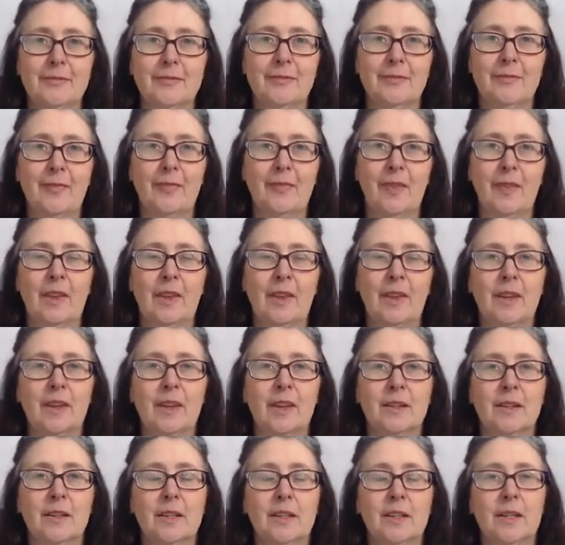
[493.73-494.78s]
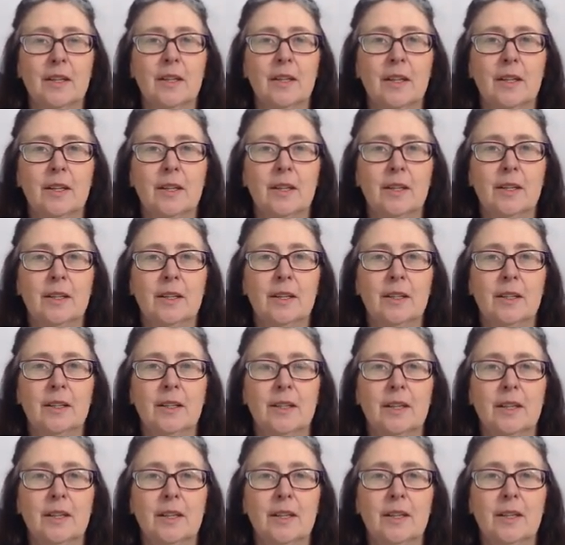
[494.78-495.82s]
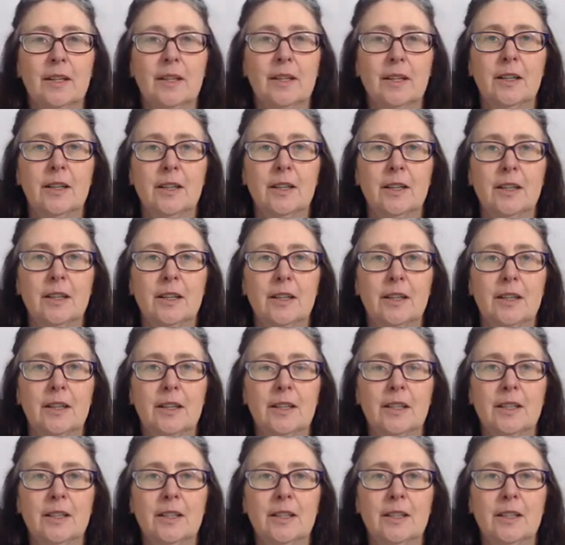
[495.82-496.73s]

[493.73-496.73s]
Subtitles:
This person isn't speaking.